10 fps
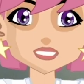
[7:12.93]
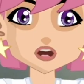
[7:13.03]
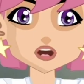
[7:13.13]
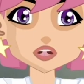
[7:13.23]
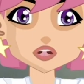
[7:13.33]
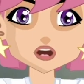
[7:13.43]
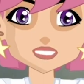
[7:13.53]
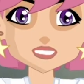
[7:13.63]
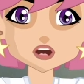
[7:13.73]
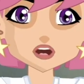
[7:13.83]

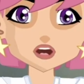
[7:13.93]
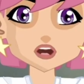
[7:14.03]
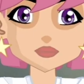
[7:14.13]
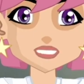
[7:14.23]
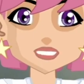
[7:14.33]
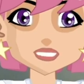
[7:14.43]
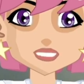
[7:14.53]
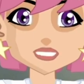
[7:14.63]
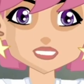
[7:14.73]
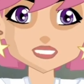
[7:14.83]
Always pay
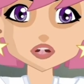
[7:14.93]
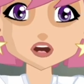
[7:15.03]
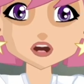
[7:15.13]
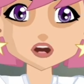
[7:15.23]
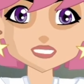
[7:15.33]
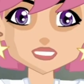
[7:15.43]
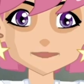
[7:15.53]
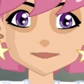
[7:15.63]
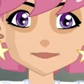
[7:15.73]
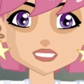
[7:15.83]
attention. So when it comes to
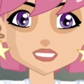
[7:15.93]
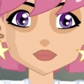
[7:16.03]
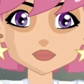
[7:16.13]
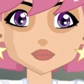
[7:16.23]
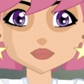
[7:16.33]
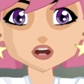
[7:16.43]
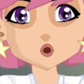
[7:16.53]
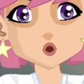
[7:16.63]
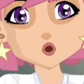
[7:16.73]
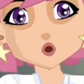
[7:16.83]
this, I
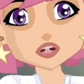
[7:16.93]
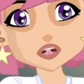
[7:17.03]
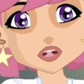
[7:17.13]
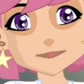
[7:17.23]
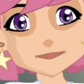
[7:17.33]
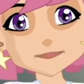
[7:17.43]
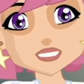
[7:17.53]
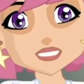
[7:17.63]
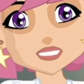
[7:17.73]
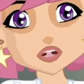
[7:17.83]
repressed my
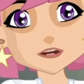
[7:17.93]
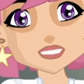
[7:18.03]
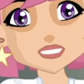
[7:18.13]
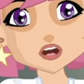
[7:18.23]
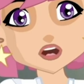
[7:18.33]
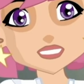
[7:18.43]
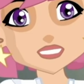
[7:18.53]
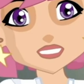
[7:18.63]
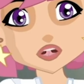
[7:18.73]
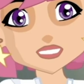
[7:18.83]
actionable intent
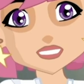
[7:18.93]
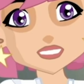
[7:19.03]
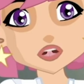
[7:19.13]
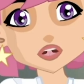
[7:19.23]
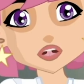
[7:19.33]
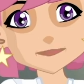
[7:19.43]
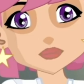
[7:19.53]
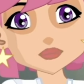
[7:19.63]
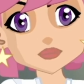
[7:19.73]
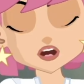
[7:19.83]
to defend myself.
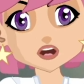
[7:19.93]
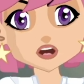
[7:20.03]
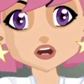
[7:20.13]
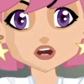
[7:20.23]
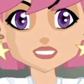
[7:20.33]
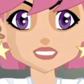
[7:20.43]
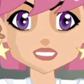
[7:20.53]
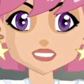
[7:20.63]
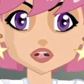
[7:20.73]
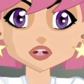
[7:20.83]
And after
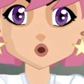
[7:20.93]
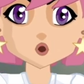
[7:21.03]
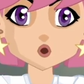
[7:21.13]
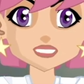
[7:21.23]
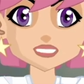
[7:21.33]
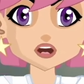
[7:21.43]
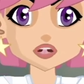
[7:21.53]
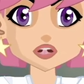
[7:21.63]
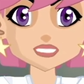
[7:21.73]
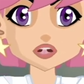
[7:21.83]
that, things just kind of
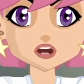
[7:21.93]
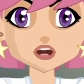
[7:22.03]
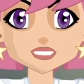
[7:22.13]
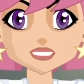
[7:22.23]
went blank,